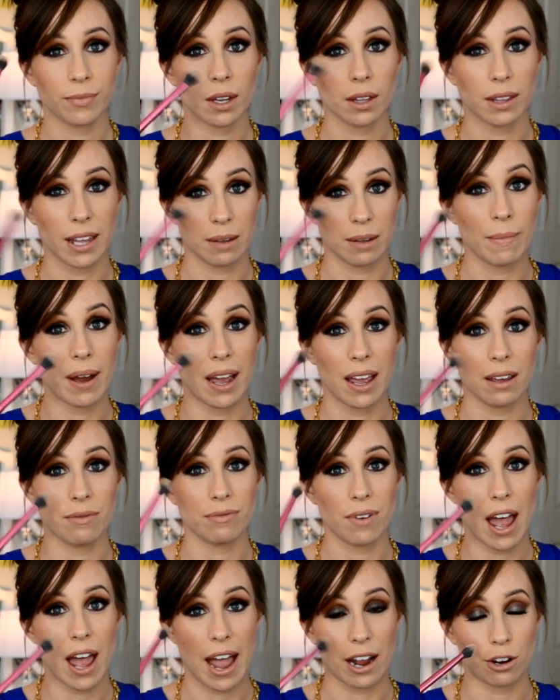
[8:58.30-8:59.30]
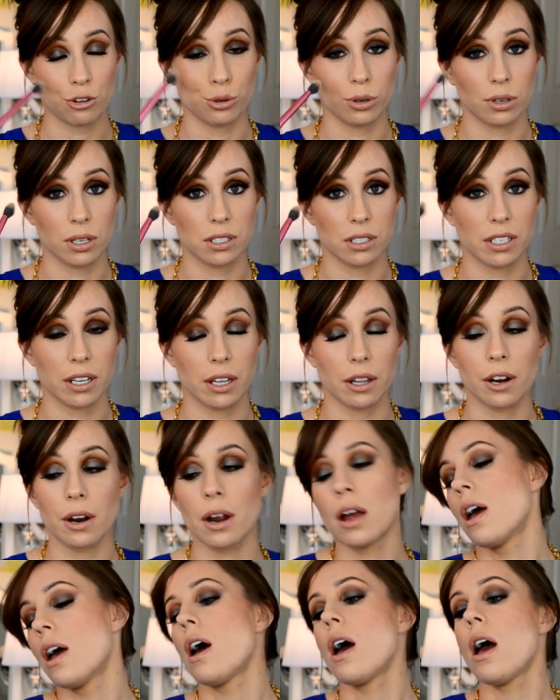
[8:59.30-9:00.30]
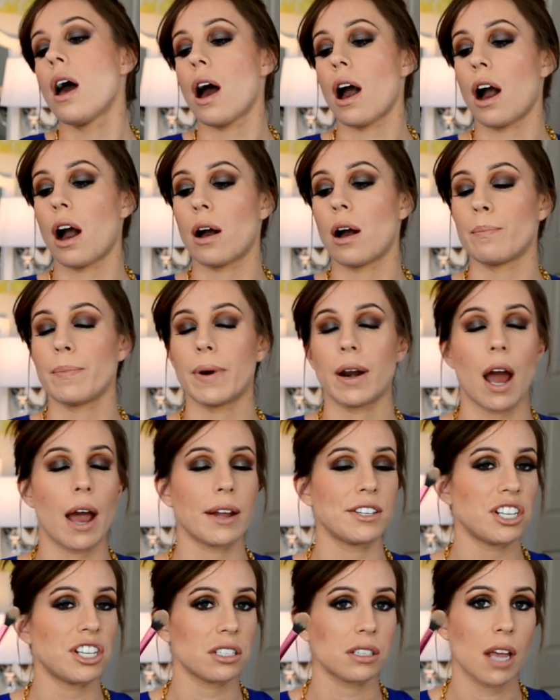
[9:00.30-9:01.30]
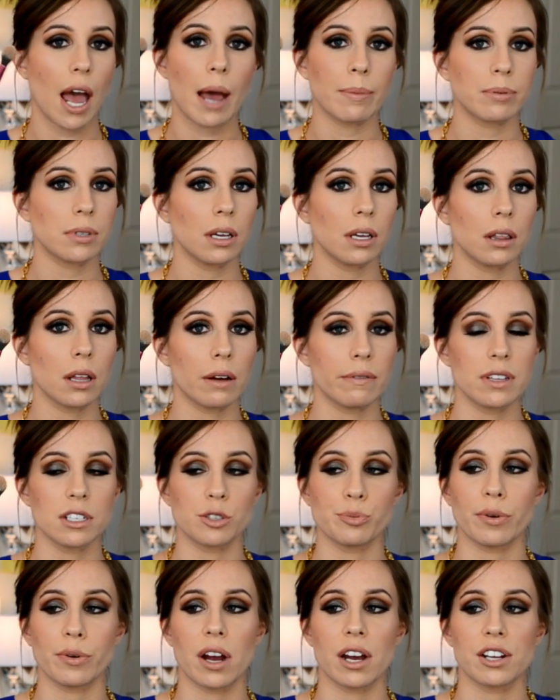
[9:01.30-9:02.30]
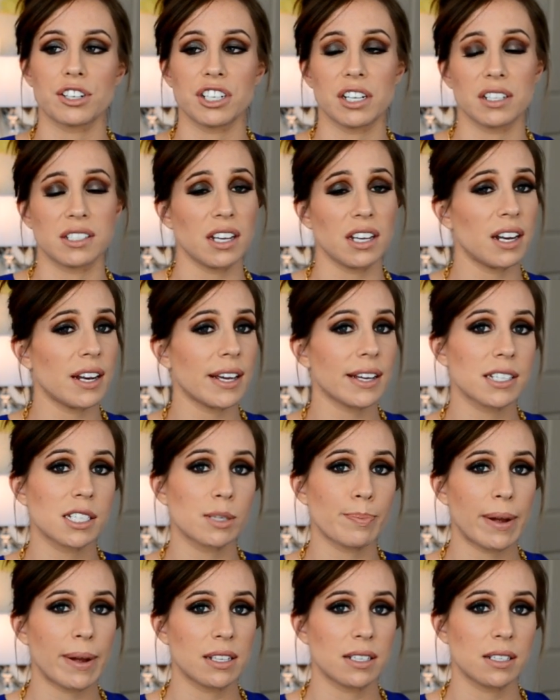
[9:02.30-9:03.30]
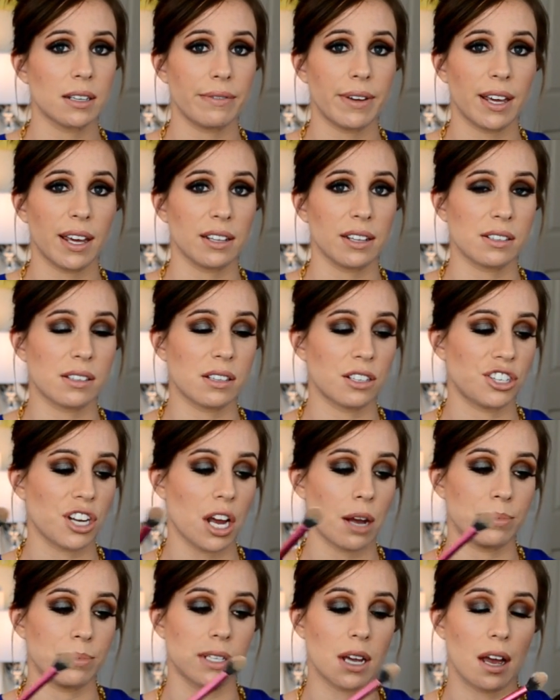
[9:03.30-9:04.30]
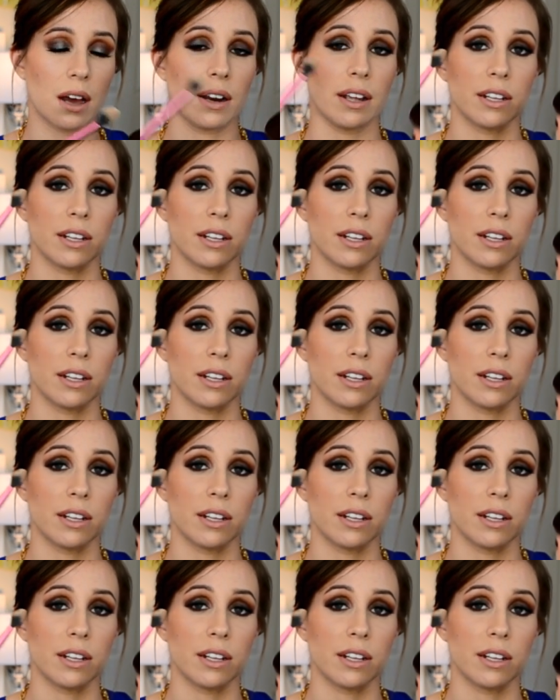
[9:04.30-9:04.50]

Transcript: like my actual concealer, um, but I just absolutely love this brush. It's inexpensive, it gets the job done,